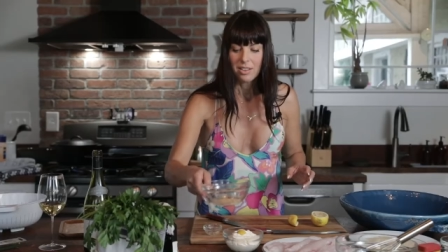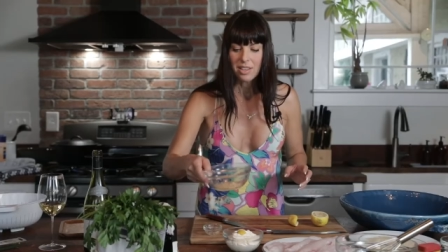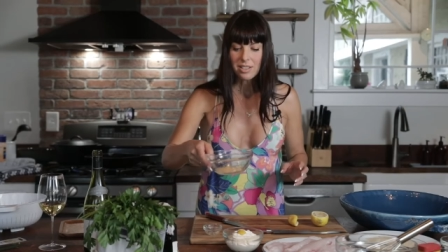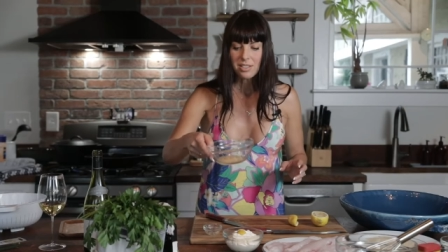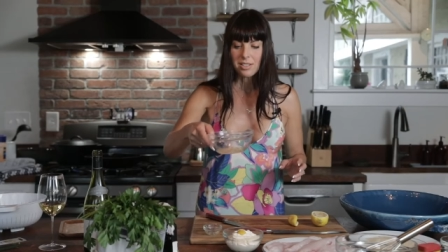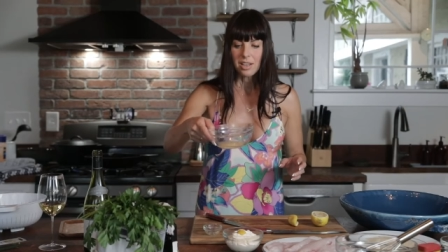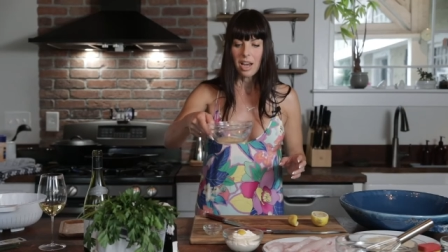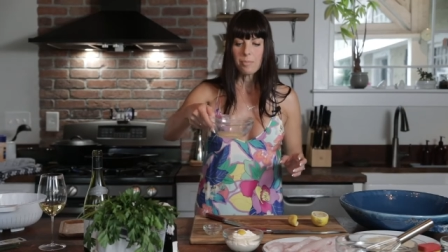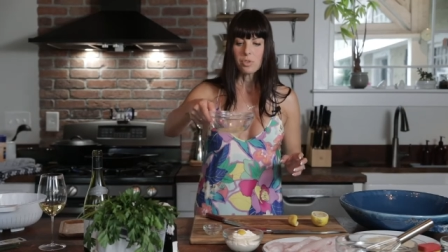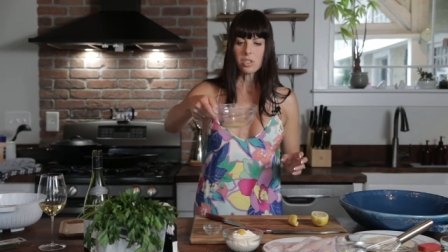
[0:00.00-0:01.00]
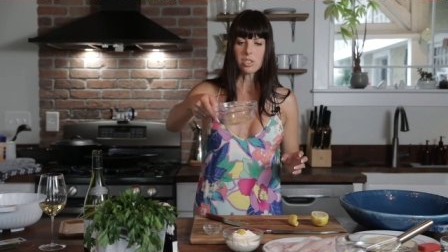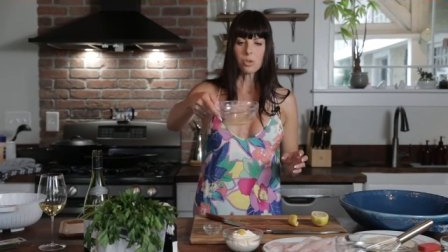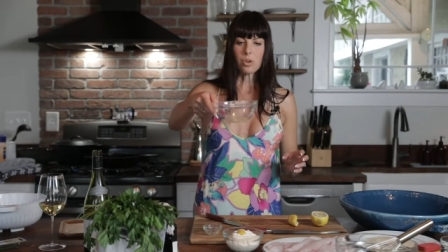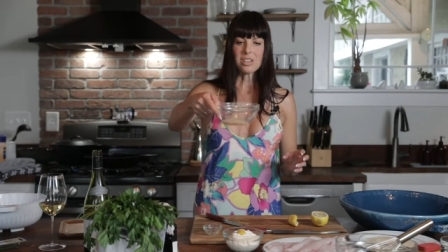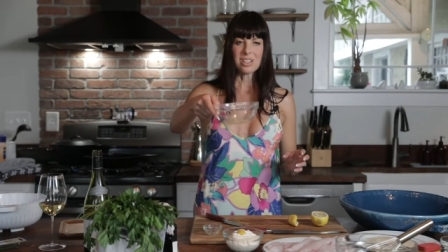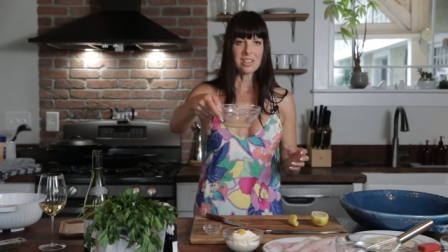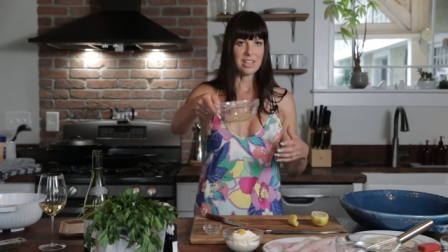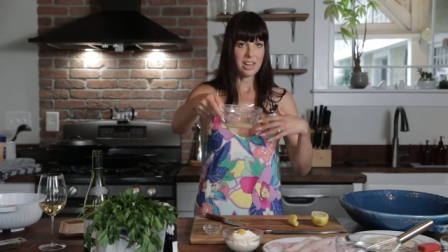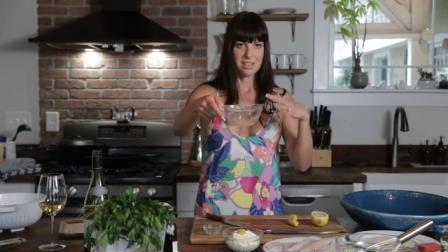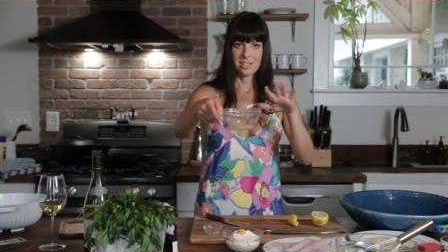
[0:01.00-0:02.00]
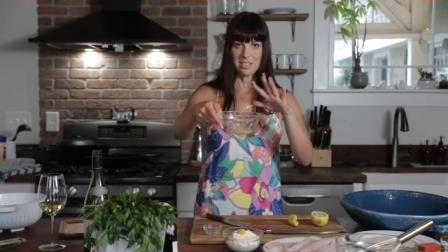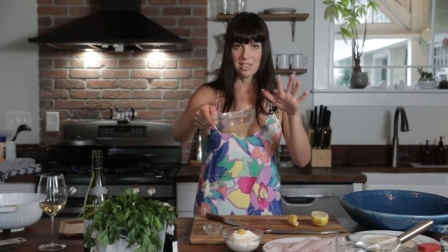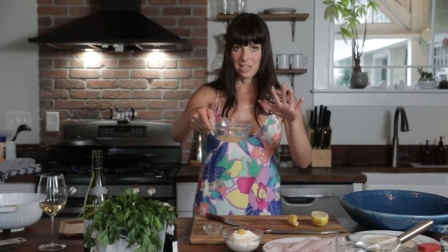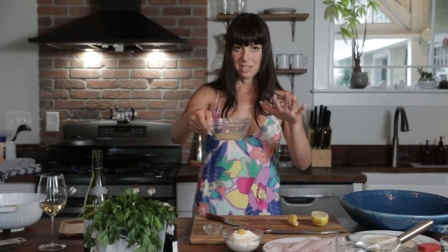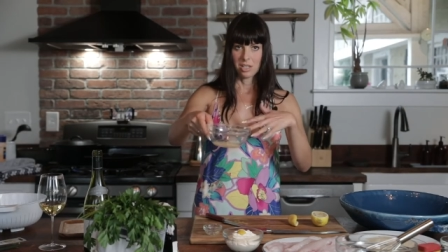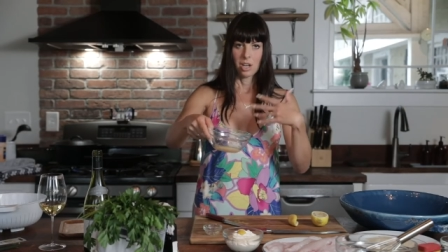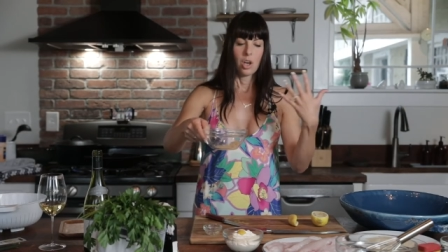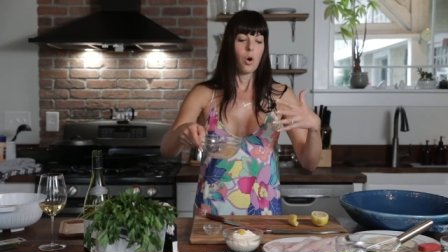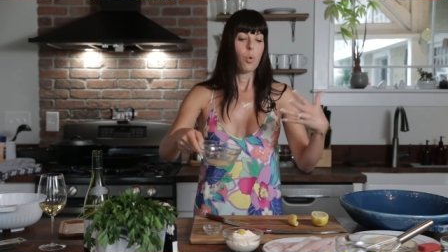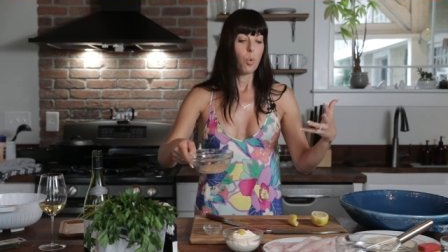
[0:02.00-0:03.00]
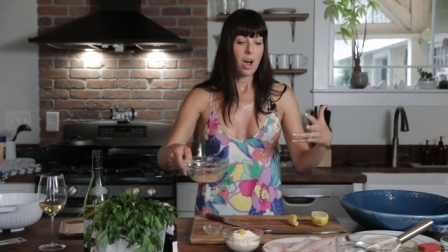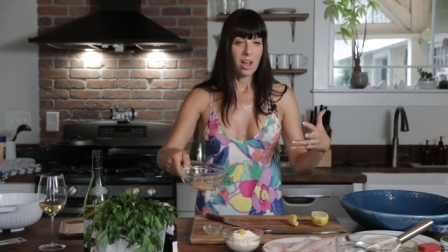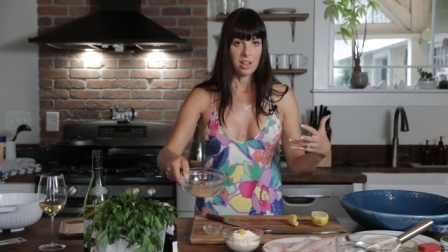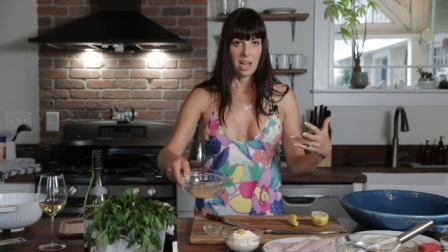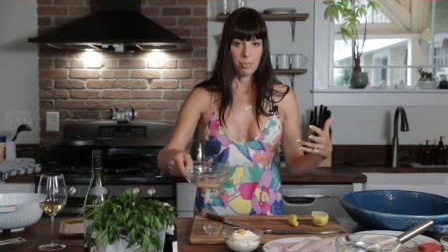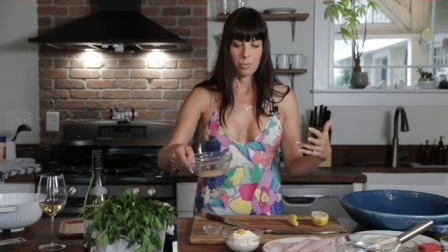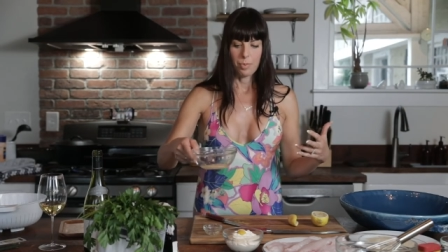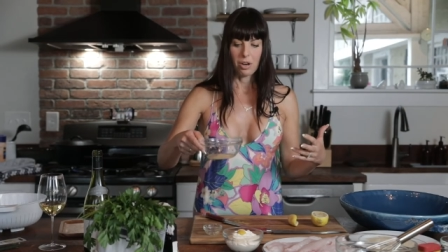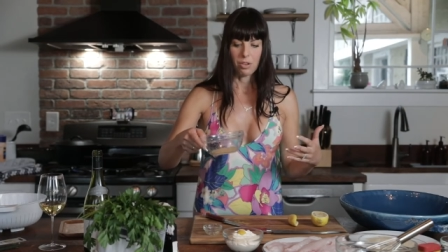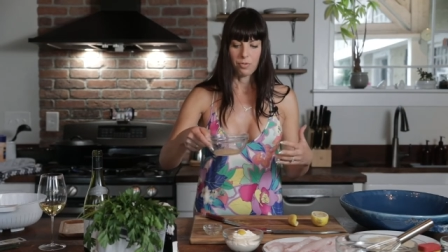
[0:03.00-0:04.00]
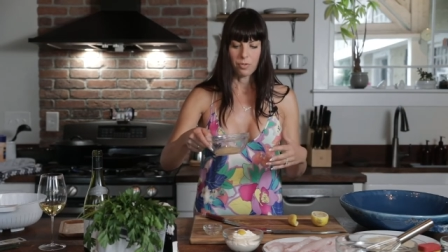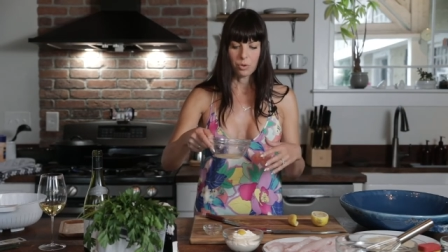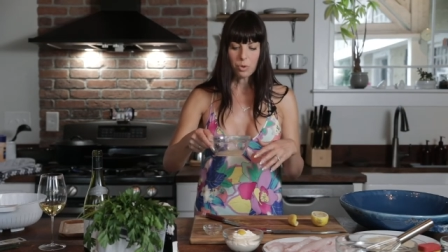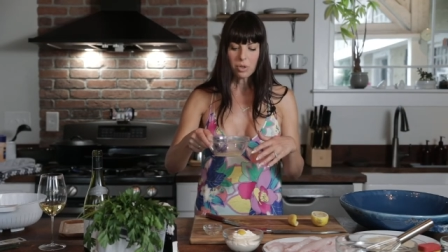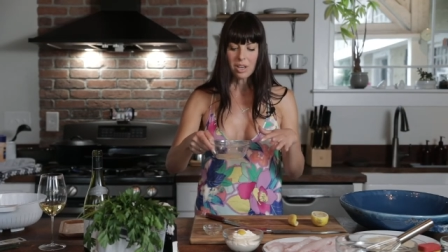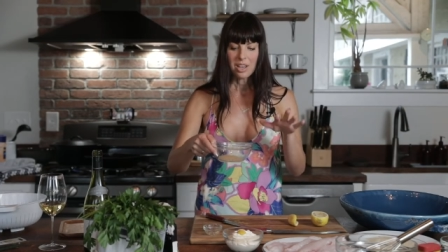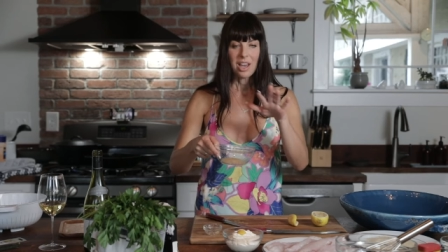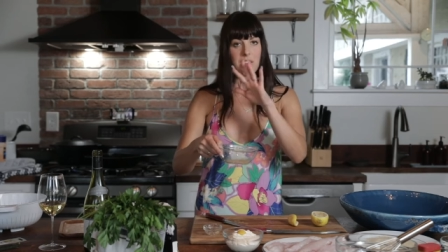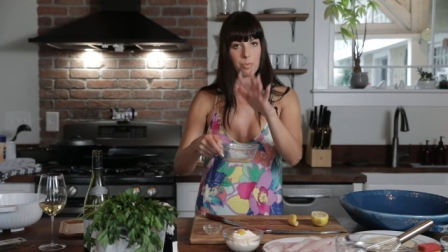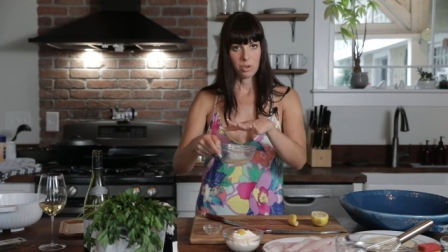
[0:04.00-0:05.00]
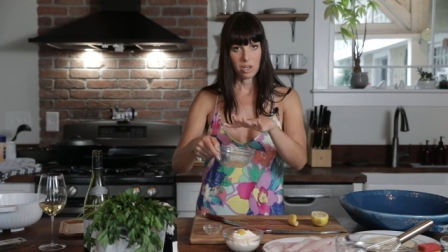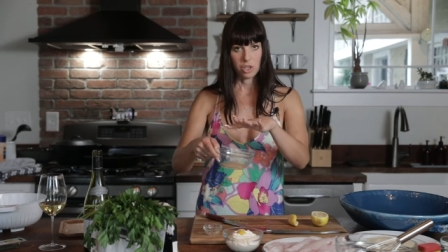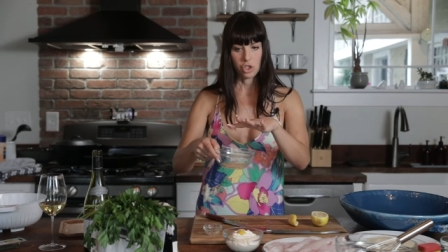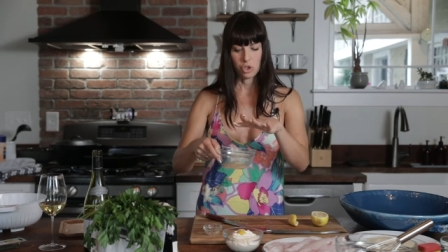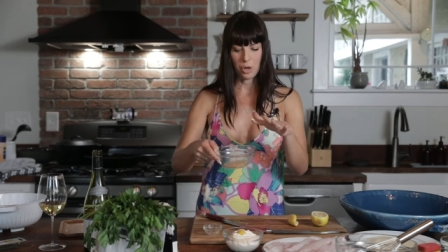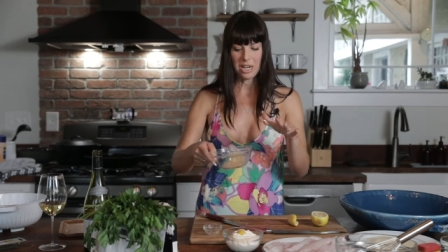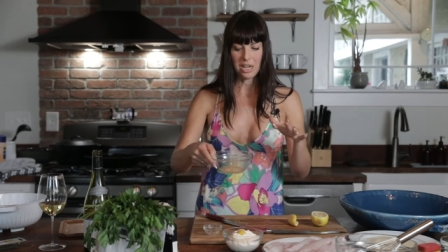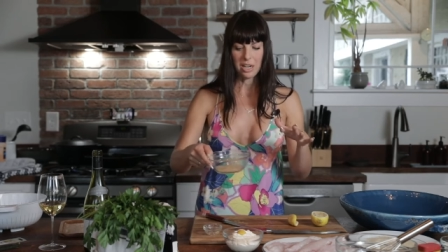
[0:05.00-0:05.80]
This I'm just going to let sit while I prepare the fluke, and then we're gonna strain